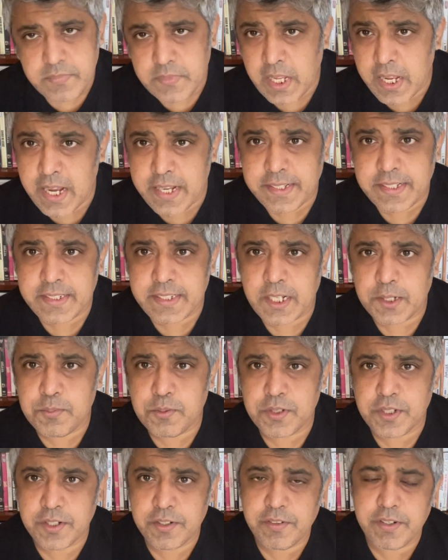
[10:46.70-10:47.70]
I think that
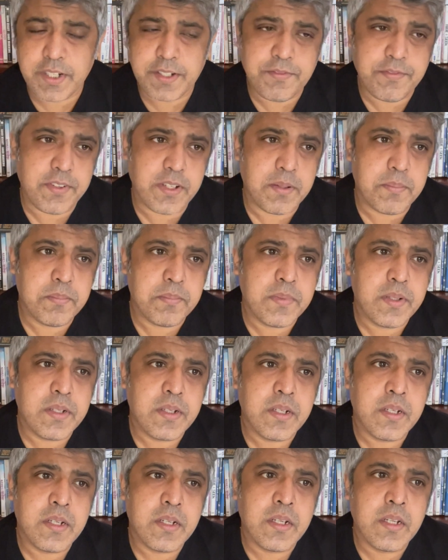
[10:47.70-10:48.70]
was a great film.
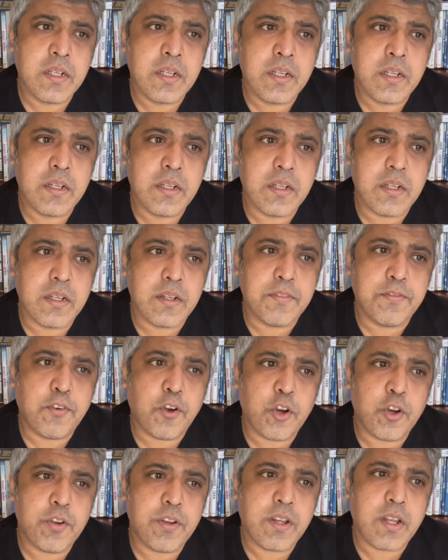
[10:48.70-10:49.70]

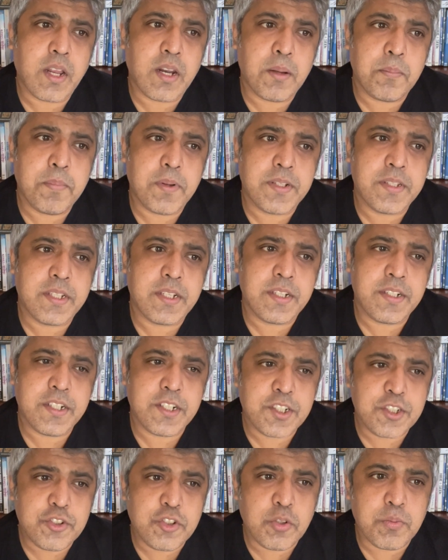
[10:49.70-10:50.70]
Following Kala Patthar,
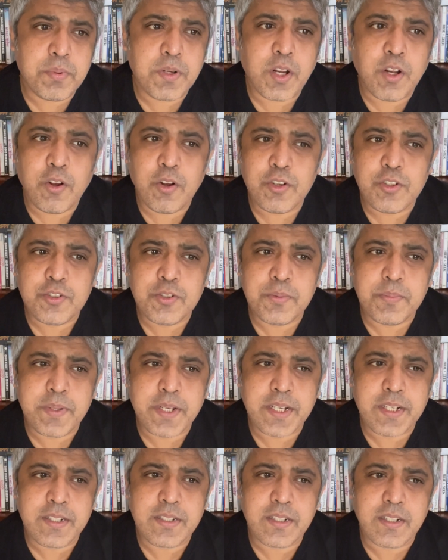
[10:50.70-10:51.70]
Yash Chopra also
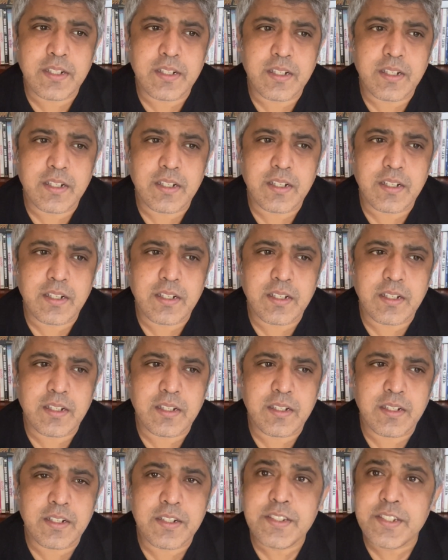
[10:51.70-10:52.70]
made
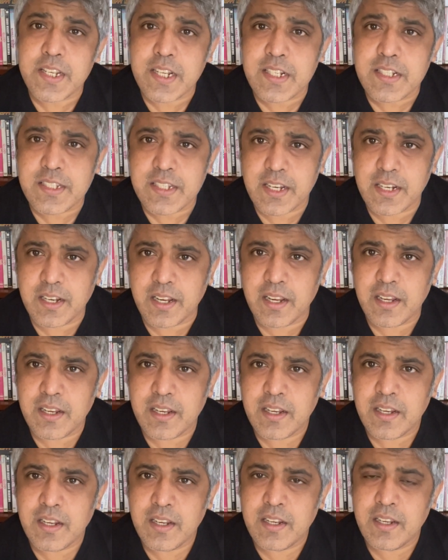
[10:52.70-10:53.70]
Silsila.
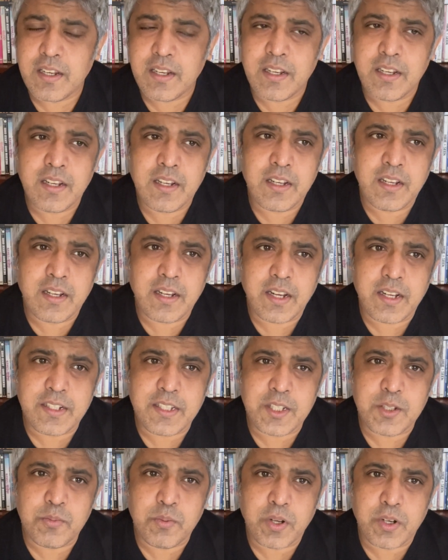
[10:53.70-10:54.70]
I
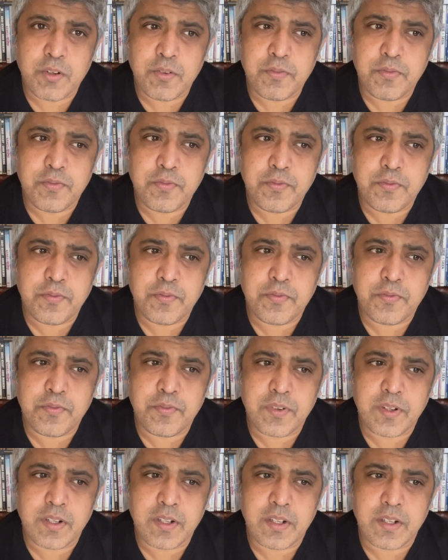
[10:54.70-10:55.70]
think one
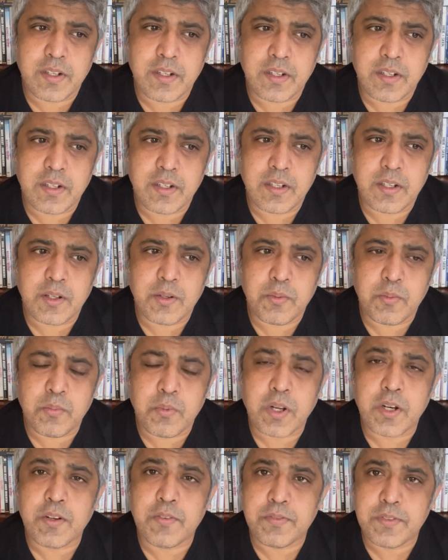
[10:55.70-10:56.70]

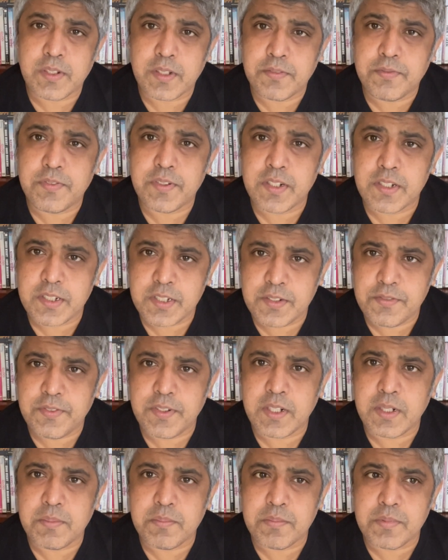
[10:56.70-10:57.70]
of the first
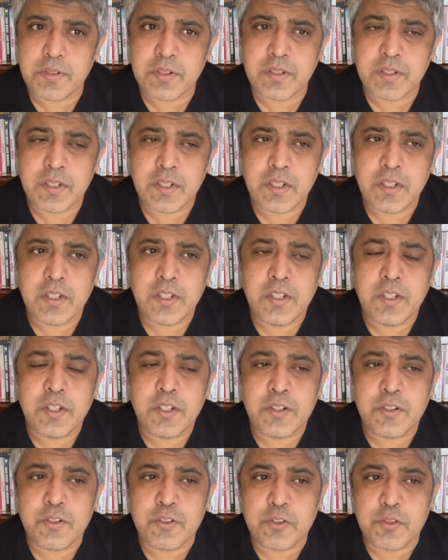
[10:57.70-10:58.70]
films
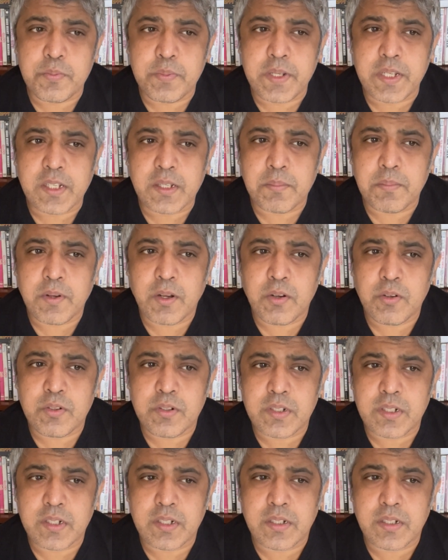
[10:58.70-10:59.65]
to speak about